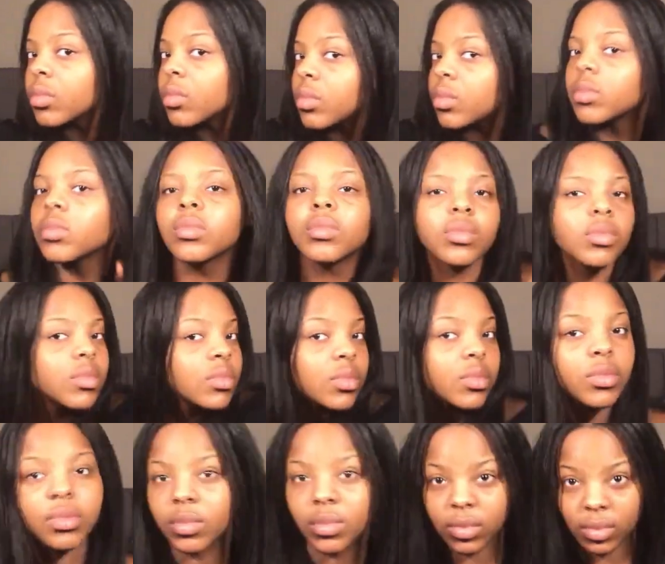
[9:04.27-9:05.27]
we are on
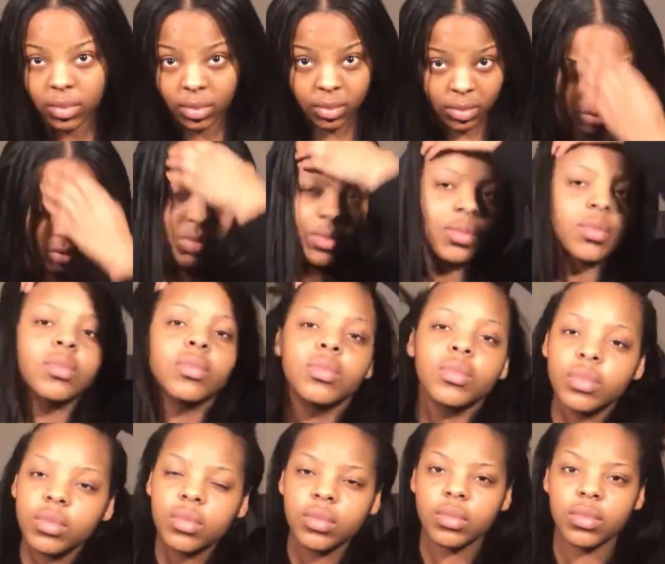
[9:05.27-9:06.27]
lockdown, but we
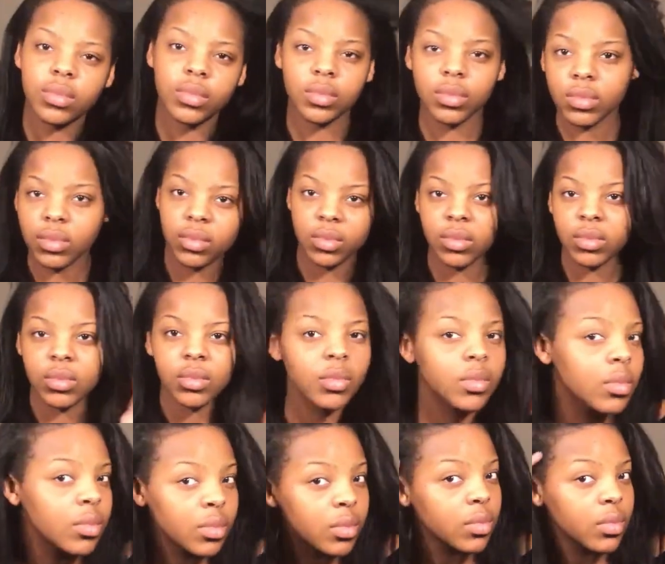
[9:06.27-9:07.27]
will do what we
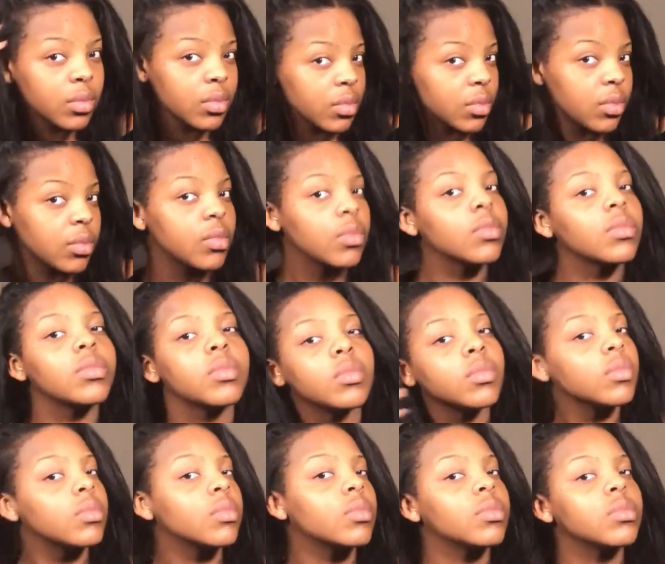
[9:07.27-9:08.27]
can. Now,
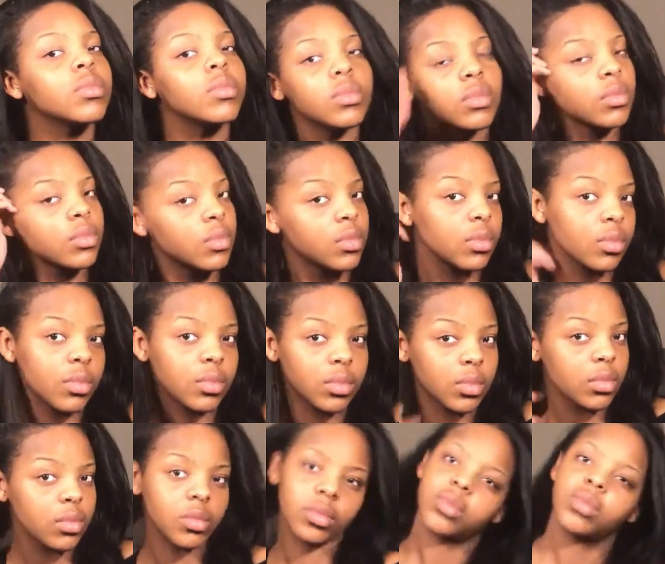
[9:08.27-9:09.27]
length check,
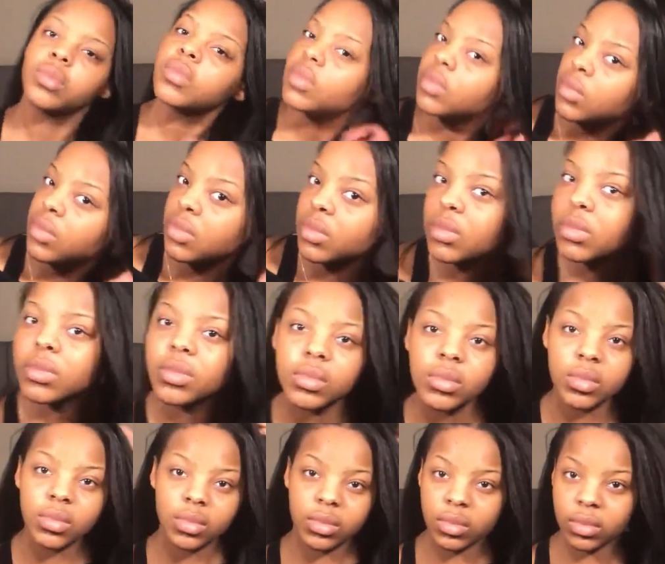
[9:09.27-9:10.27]
I'm
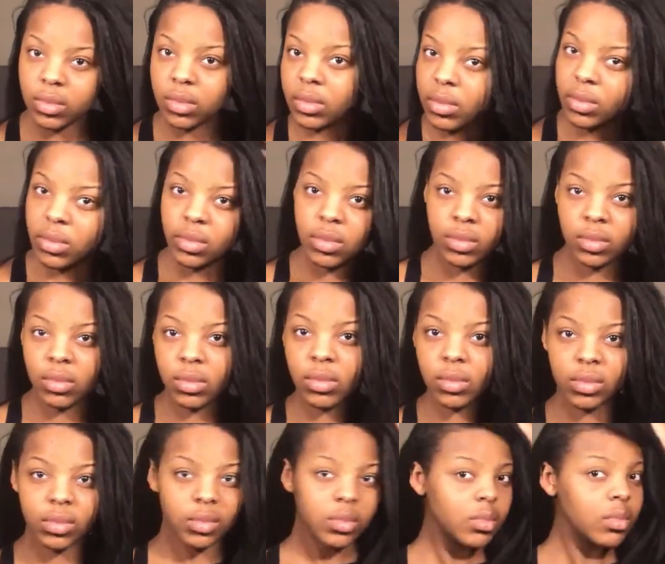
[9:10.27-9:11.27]
very nervous. I
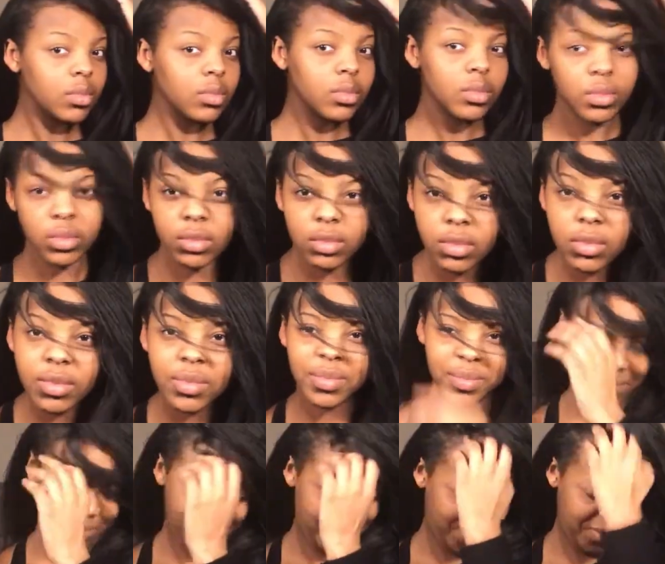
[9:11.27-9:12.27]
haven't actually checked the
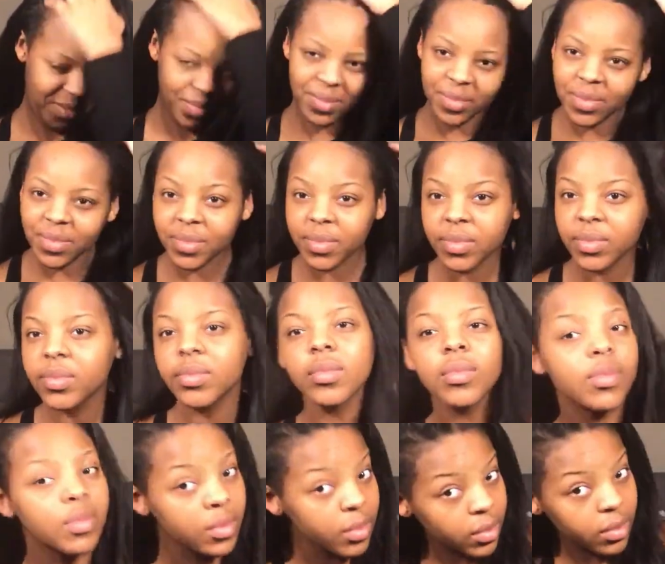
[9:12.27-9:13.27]
length of my hair in a
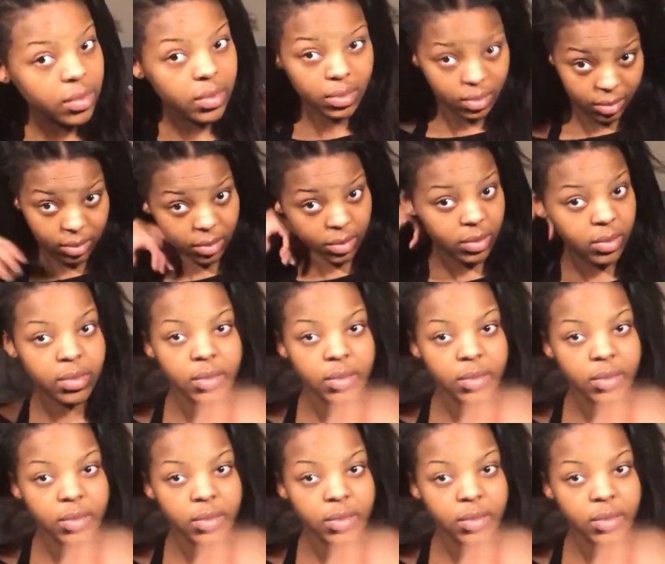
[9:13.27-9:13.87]
very long time.